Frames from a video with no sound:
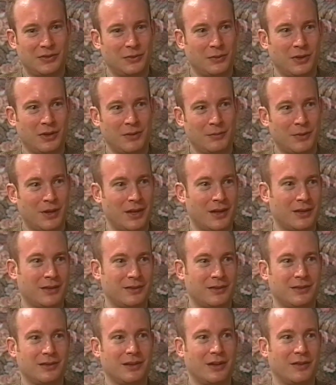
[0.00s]
swing
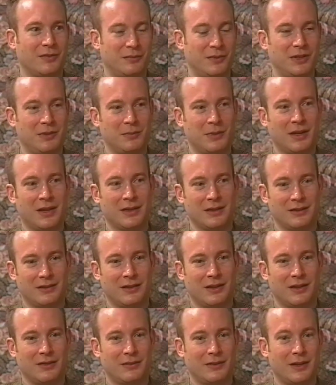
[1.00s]
band stuff, big band
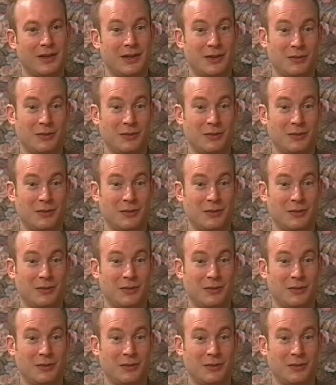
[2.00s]
stuff.